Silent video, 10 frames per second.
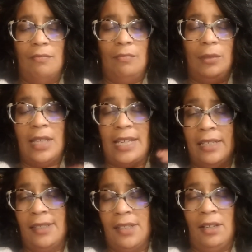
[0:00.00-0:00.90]

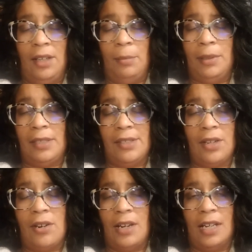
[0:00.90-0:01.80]
lights on a police
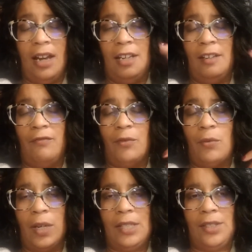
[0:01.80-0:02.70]
car and kind of
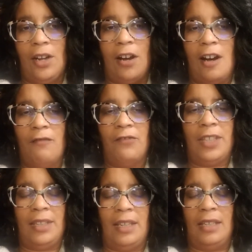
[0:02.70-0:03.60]
runs off.
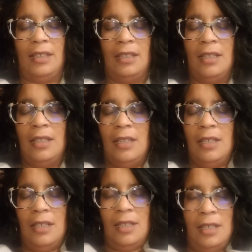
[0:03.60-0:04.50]
And then
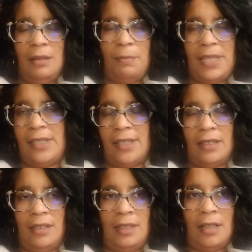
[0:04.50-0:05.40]

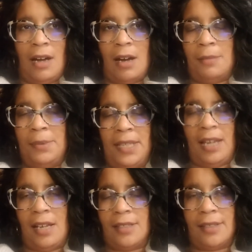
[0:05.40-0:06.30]
basically the cops
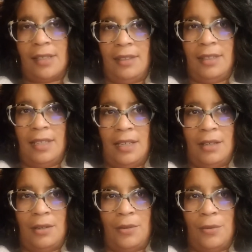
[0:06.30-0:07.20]
ask
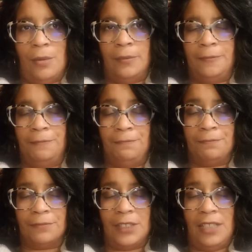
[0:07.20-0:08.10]
Theo
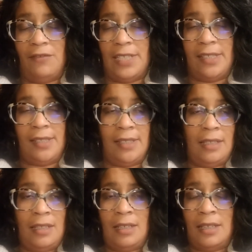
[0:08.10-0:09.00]
if he's
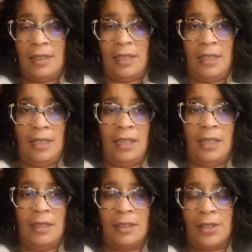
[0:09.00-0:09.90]
seen
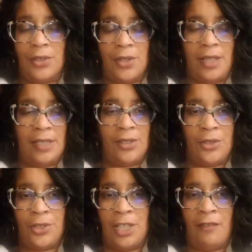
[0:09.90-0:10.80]
anything, that they're like
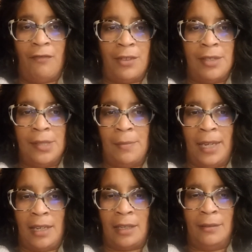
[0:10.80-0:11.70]
searching for this
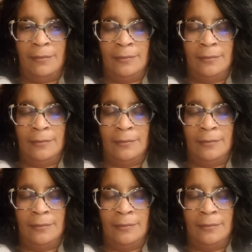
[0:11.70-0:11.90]
man.